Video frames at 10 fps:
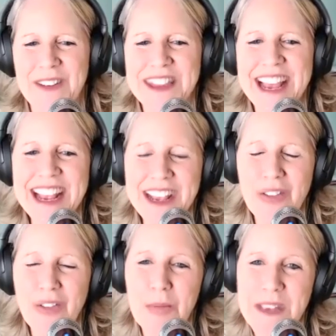Well, thank
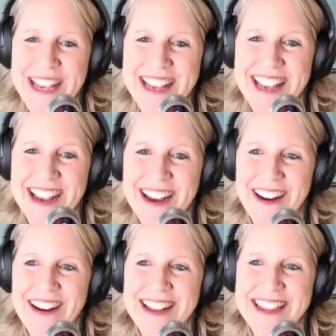you for being
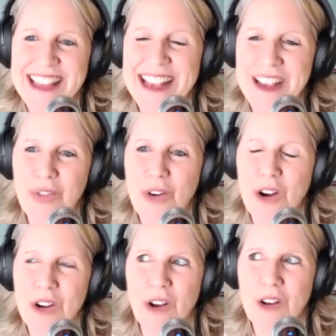here, and thank you
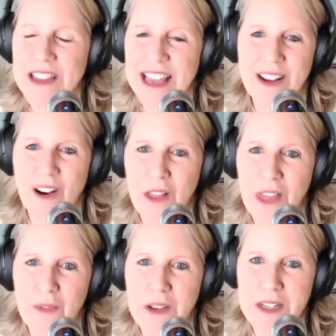for uh, like all
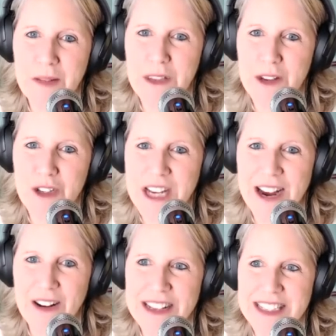the wisdom you
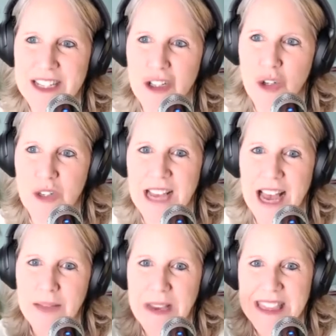shared in such a short time.